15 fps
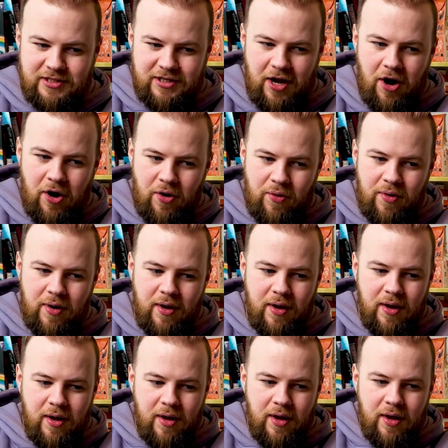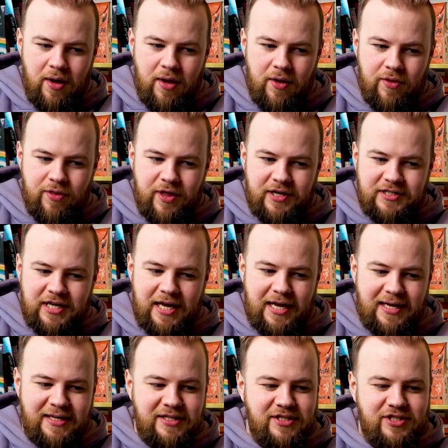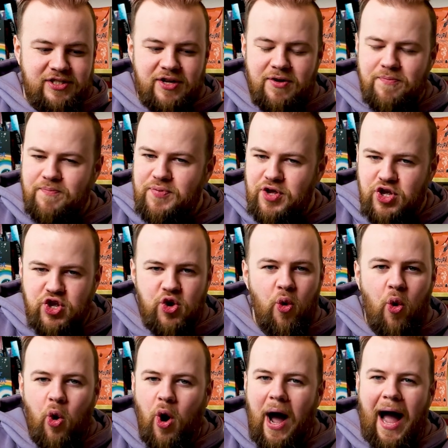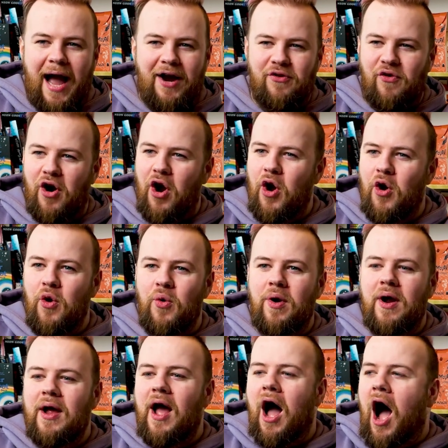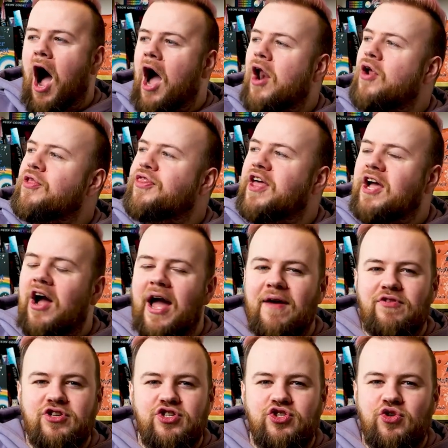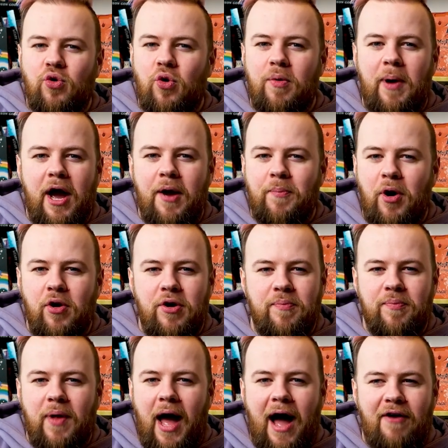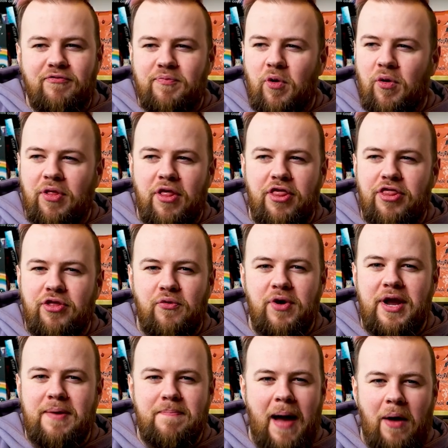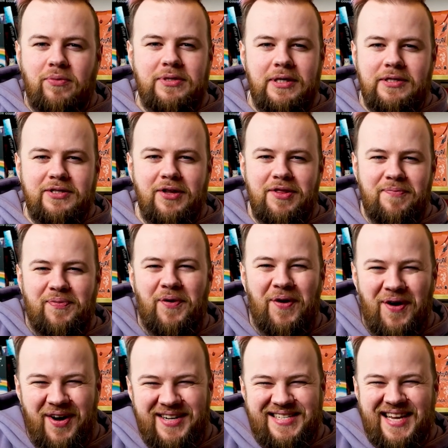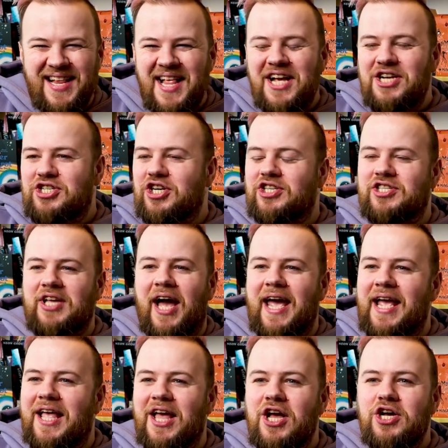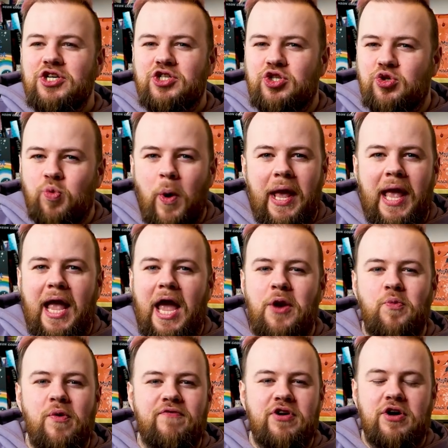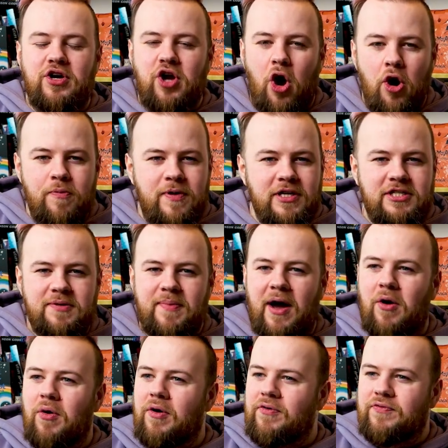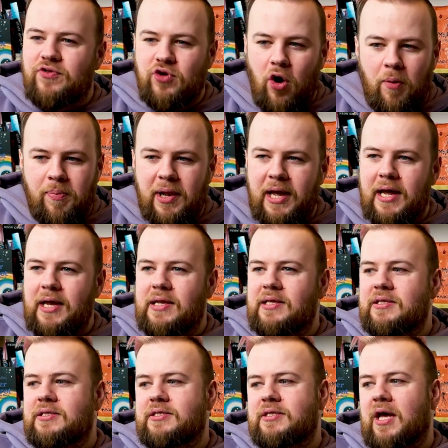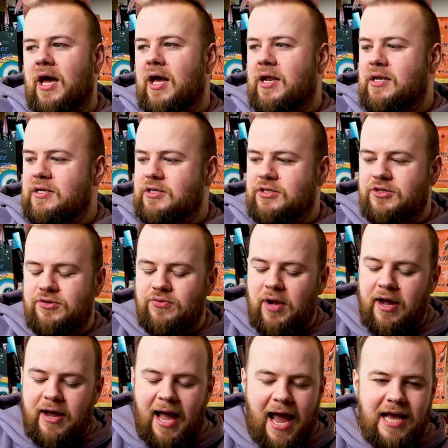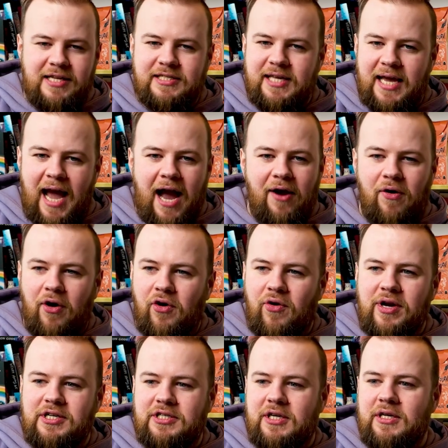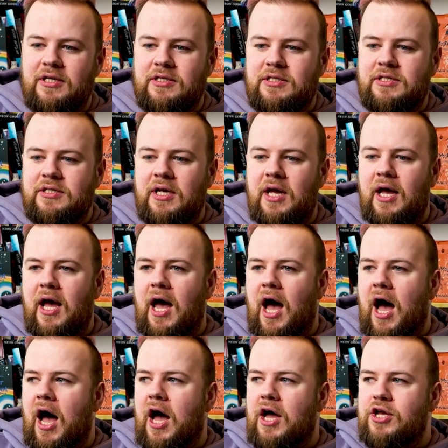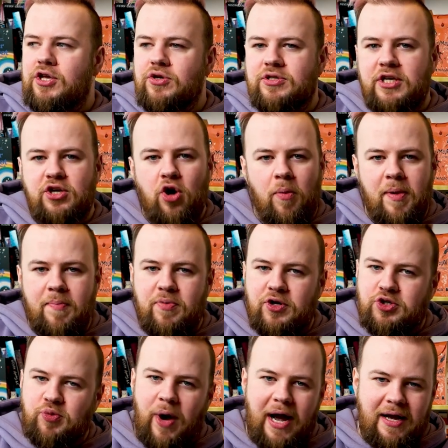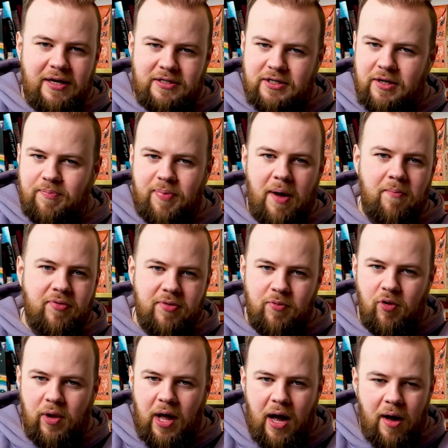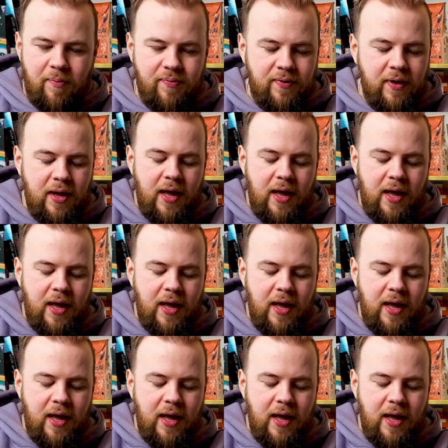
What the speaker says: So this is pure aggro. I don't think I ever saw my opponent have more than 3 mountains on the board. Just like swinging in with a copious amount of goblins and like hasty aggro creatures, using Goblin Bushwhacker to pump them all up.